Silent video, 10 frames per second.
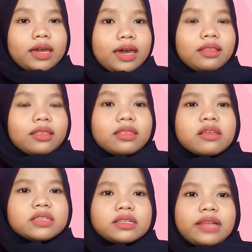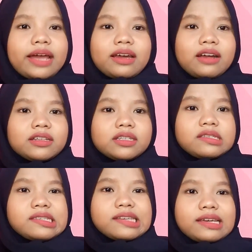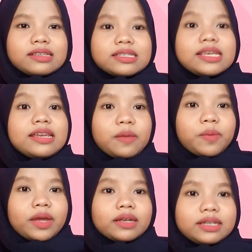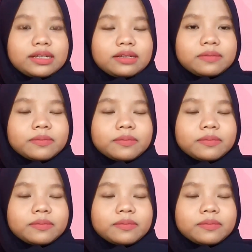Cat doesn't like curtains is independent